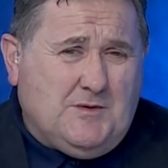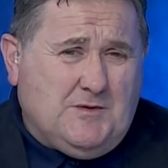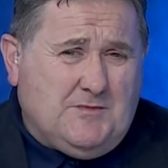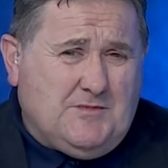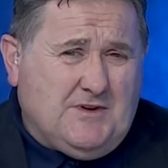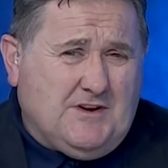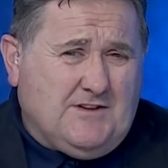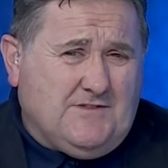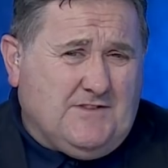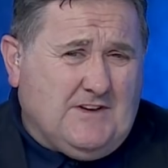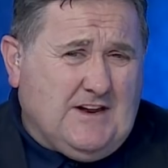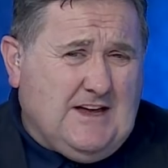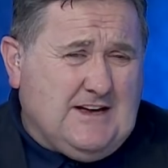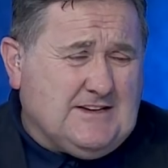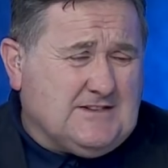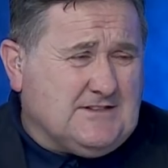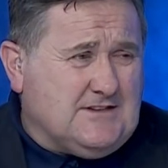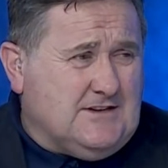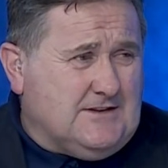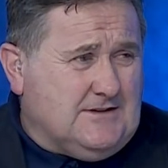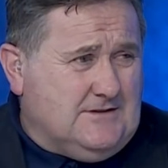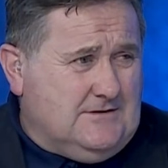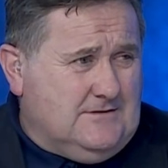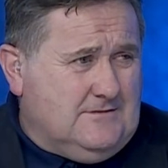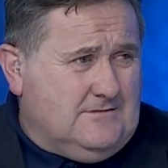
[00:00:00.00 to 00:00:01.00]
at the moment, but if
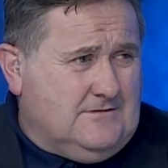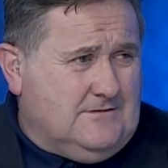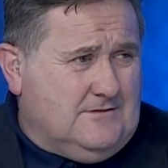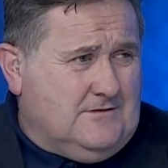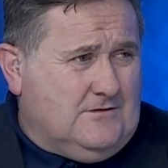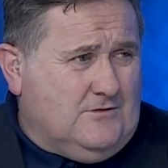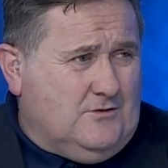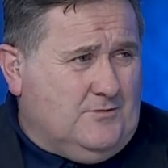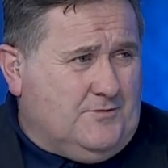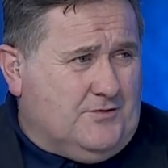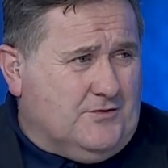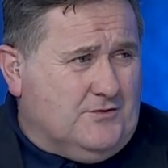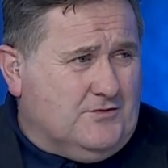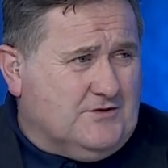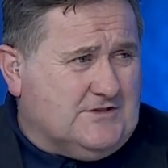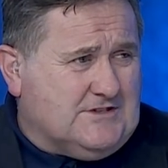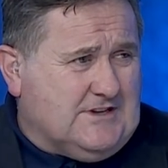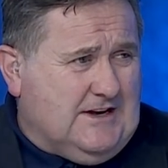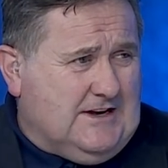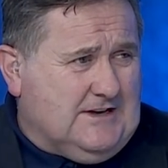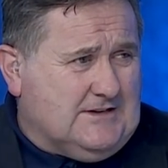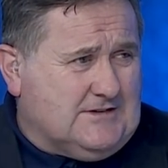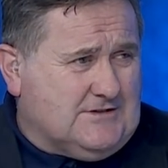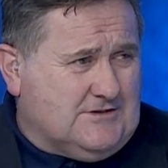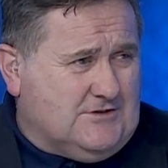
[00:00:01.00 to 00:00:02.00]
Leicester, the whole
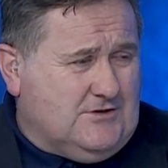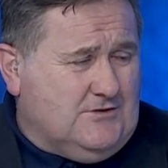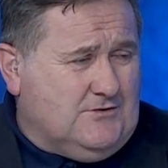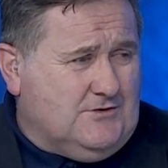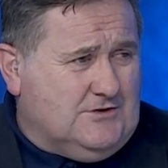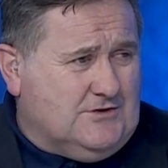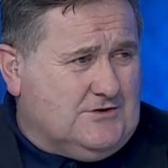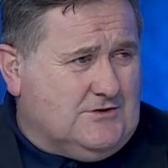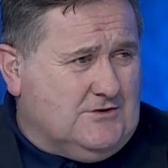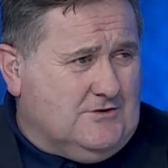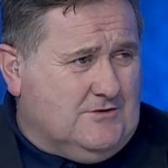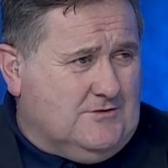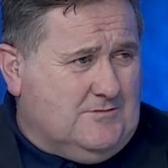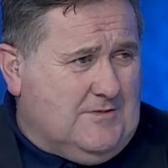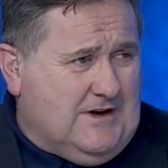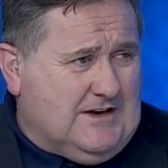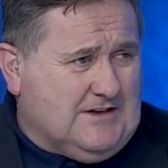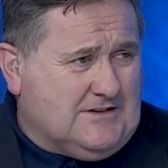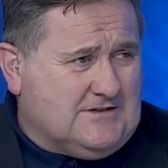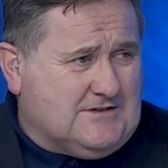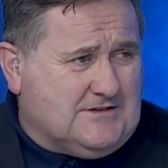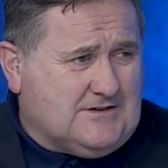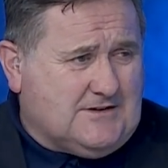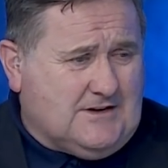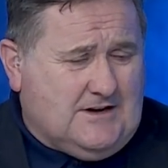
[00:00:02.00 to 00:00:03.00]
process, 2-2
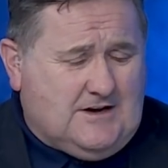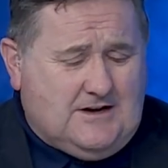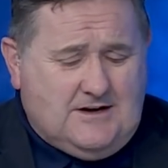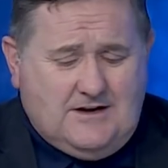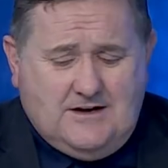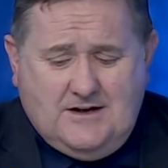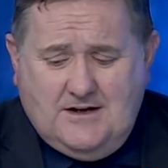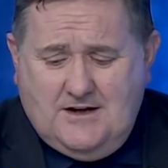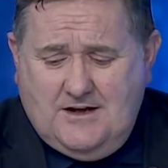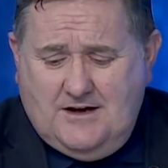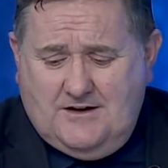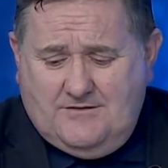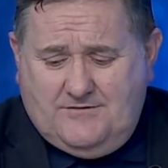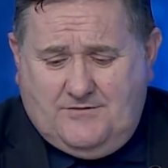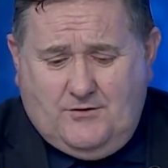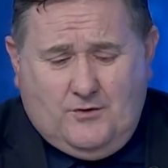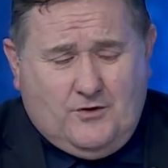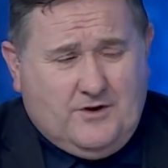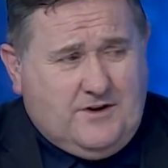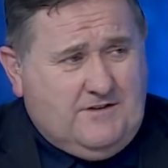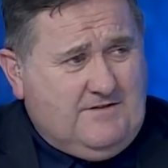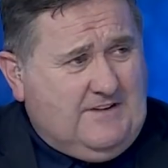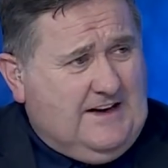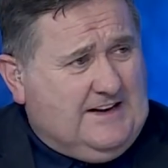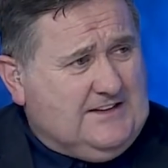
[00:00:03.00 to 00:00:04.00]
makes
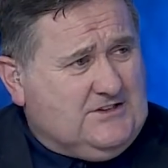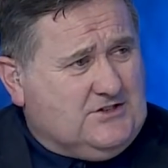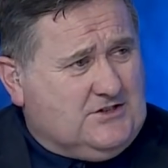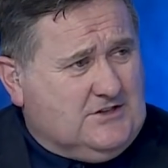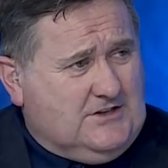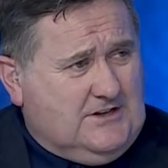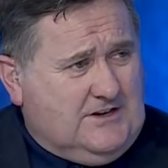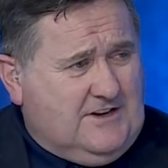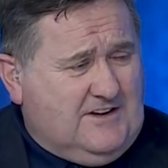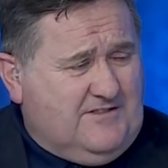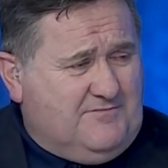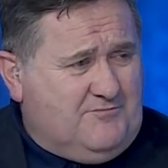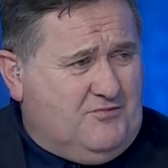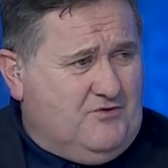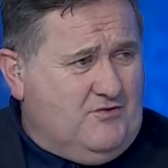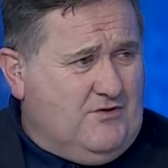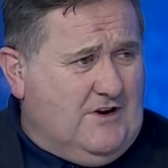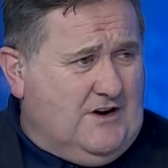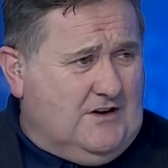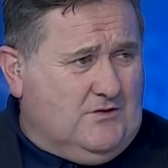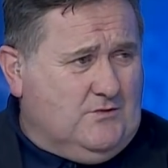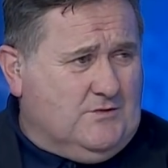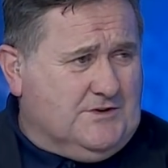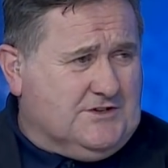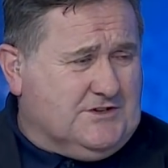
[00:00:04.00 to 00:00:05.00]
four eventually, if
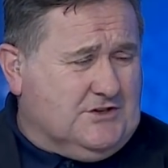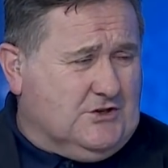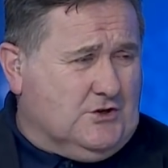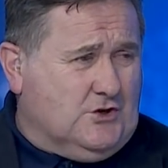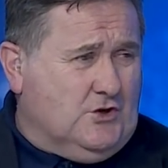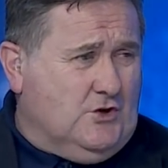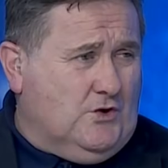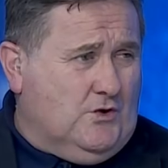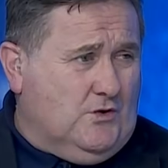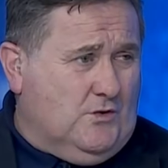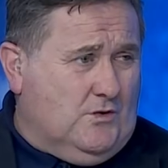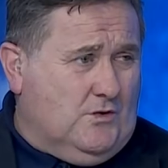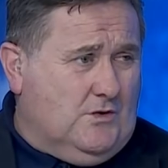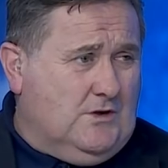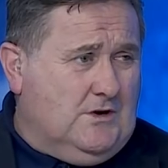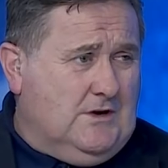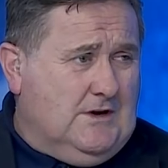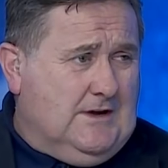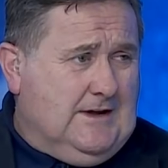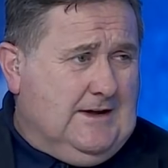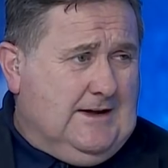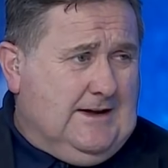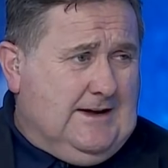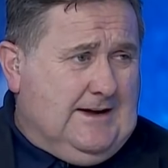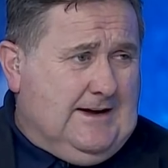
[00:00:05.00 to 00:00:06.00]
Puel were to
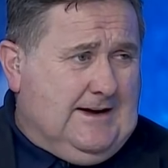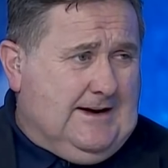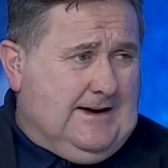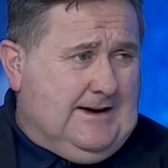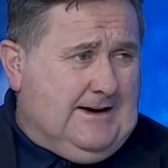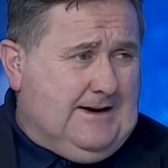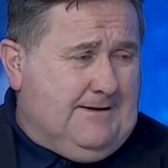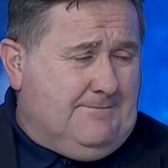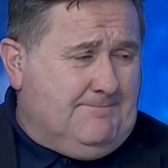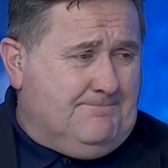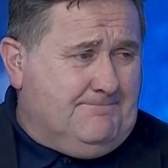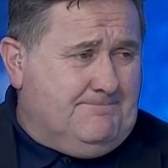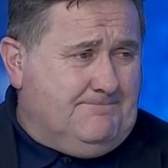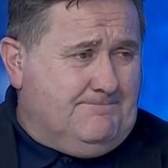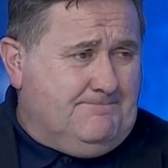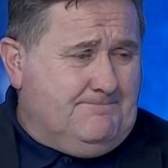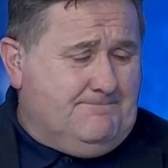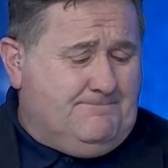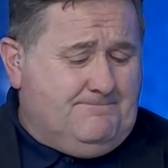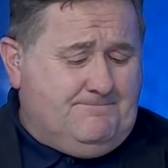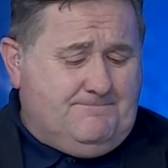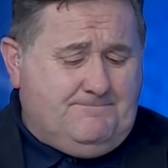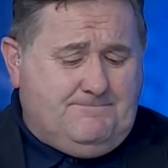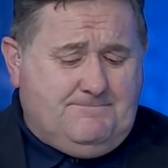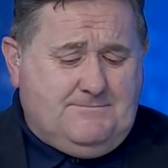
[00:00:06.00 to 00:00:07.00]
go,
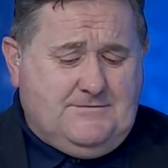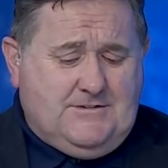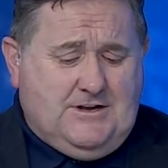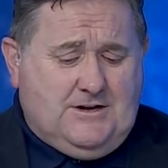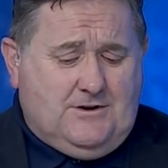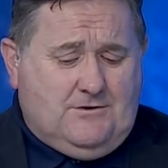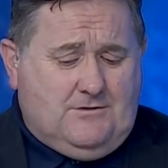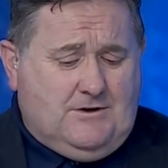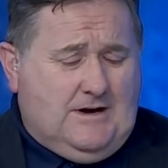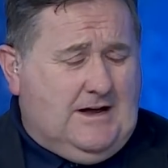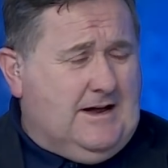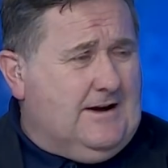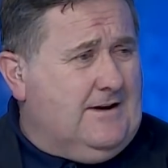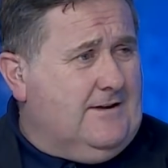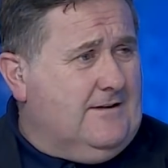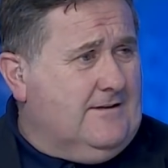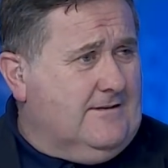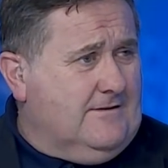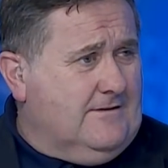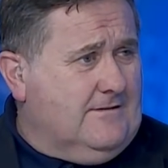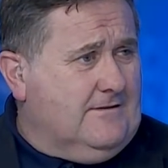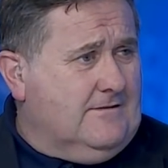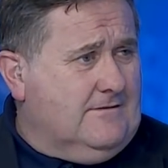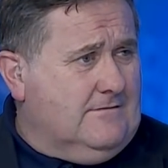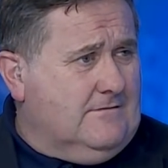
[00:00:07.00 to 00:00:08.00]

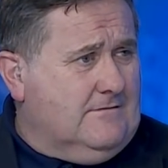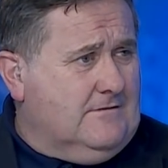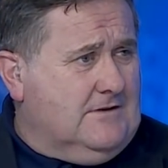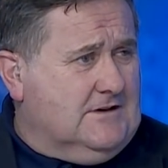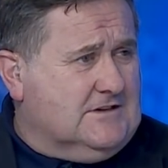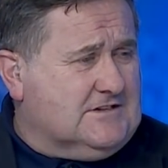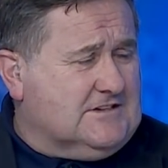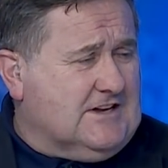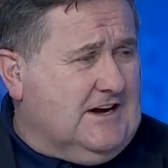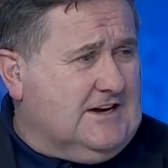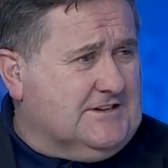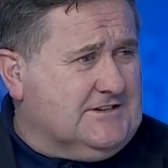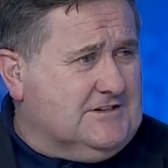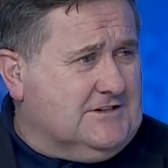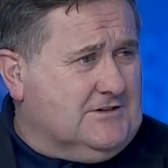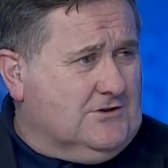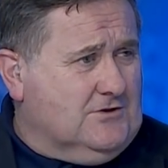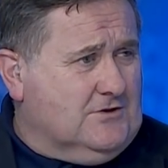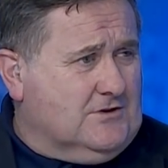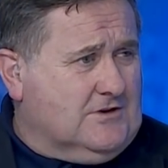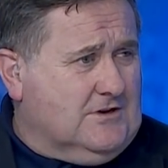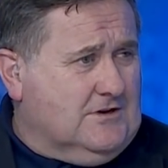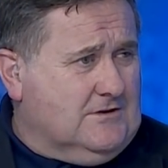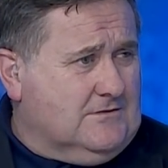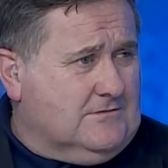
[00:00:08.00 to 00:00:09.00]
and they started
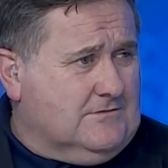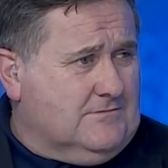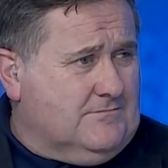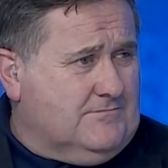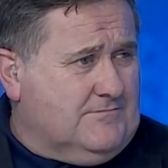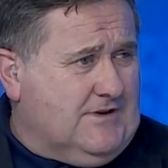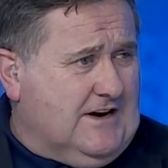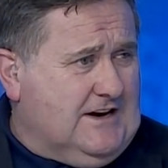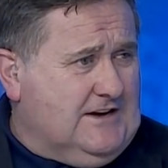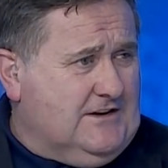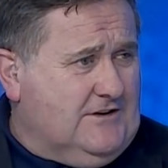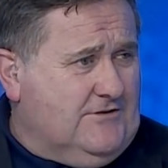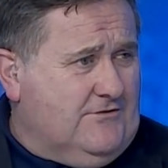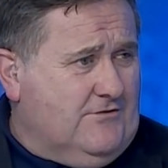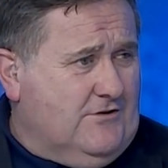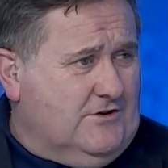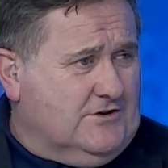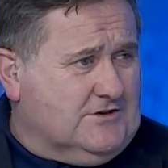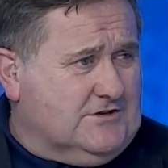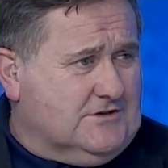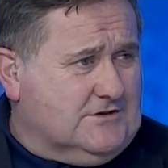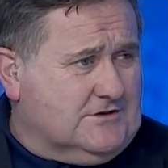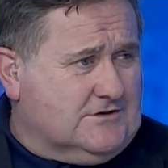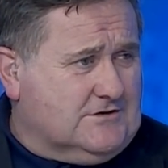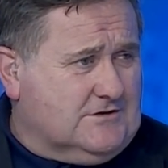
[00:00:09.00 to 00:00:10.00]
to look at Brendan
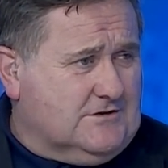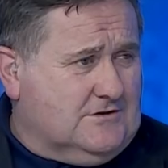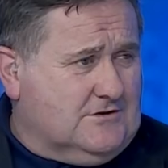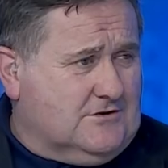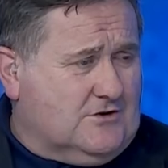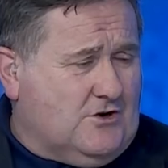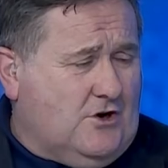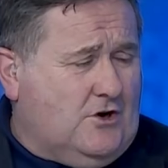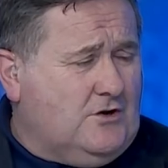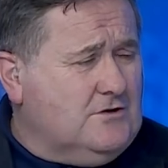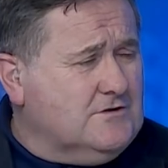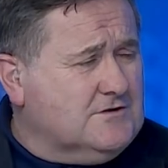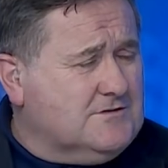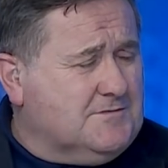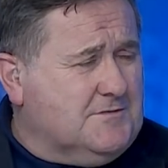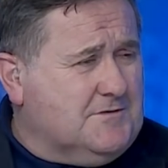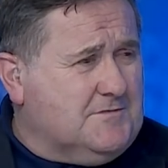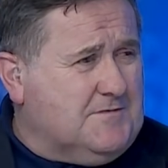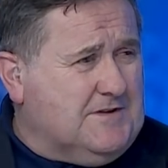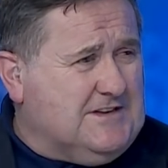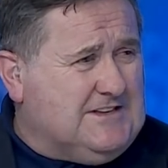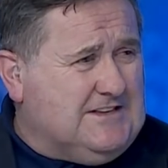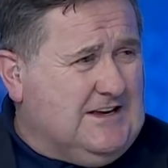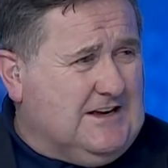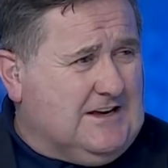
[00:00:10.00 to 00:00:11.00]
Rodgers, calls
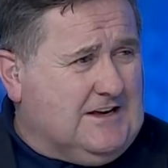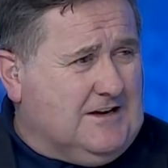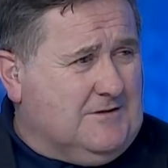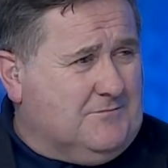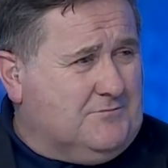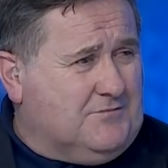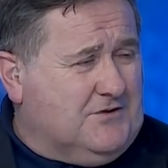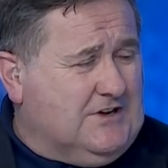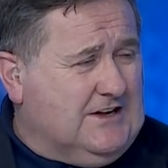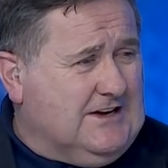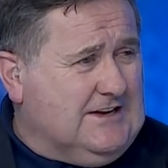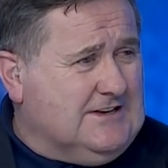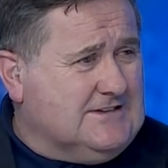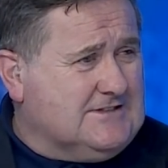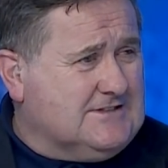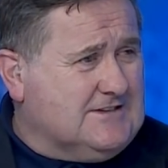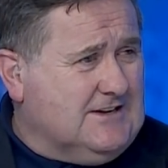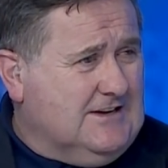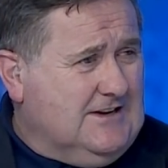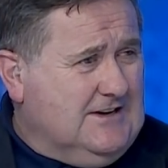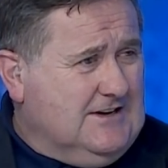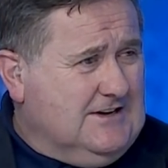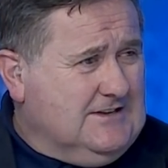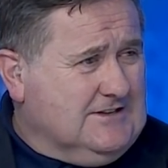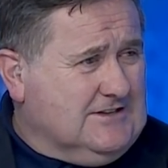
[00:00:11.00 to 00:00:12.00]
would be taking
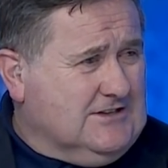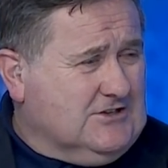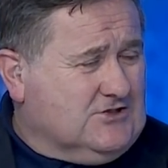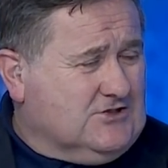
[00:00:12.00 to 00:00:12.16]
place